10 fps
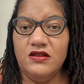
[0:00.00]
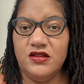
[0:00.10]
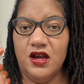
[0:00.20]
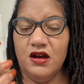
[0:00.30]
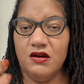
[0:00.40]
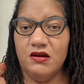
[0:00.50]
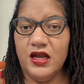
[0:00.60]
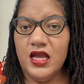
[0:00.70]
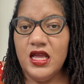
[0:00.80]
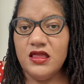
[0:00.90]

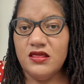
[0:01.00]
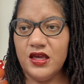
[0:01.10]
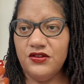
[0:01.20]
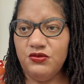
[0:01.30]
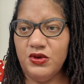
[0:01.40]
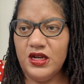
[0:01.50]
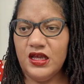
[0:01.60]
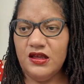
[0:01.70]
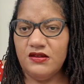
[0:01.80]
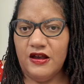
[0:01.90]
So this one
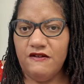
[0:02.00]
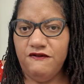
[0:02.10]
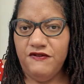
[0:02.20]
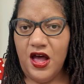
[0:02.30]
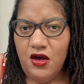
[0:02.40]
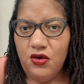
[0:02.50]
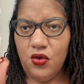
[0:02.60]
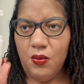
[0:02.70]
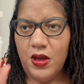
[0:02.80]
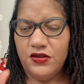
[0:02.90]
is a foam.